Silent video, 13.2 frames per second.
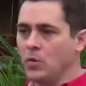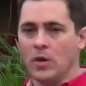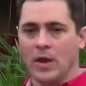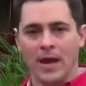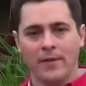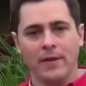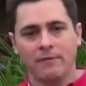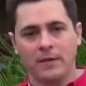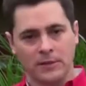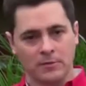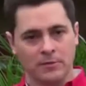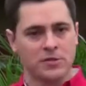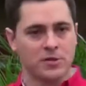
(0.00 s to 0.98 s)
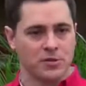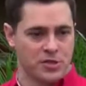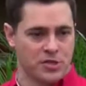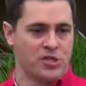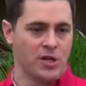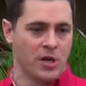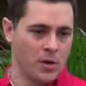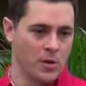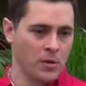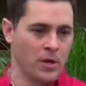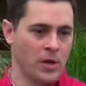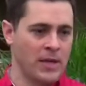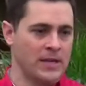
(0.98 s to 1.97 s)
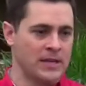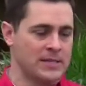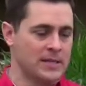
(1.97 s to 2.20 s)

now they've got the research to show, they can